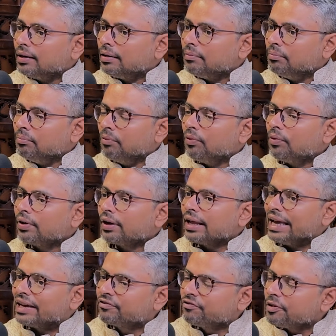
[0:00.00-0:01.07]
more
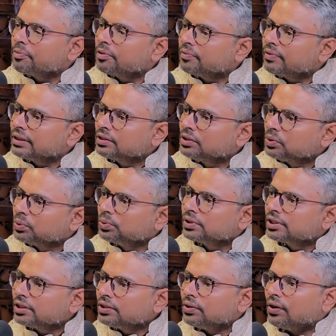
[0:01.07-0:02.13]
equipped with
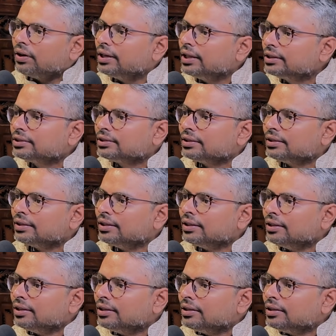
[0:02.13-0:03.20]
tools and knowledge
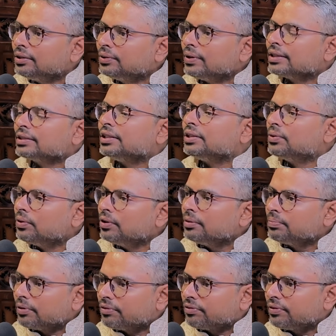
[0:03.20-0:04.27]
to actually go
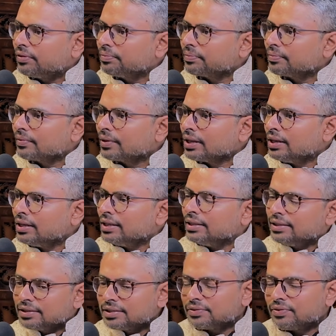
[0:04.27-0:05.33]
and perform?
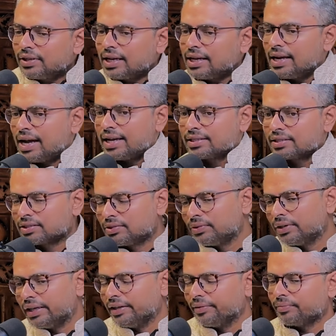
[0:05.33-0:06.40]
This is what I ask
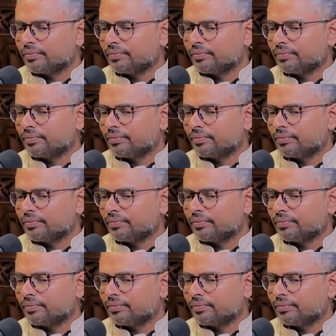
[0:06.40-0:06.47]
today.